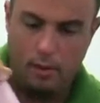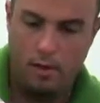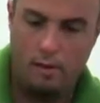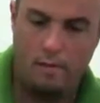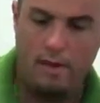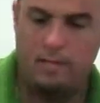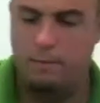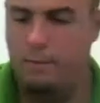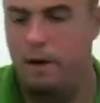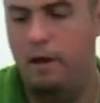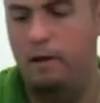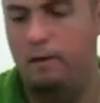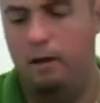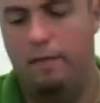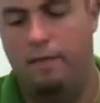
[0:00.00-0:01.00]
And that's about
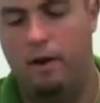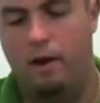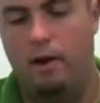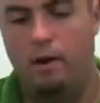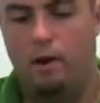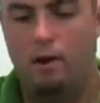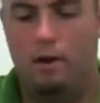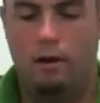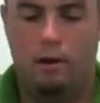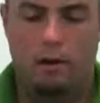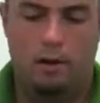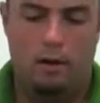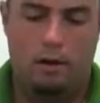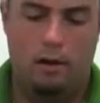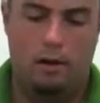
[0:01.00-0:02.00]
it right there.
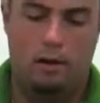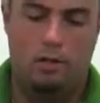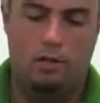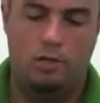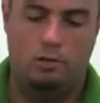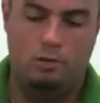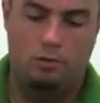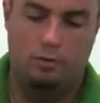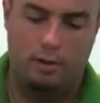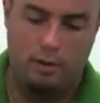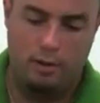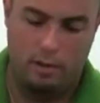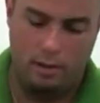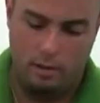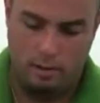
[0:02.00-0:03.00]
Going to unscrew
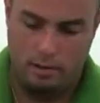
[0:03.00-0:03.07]
the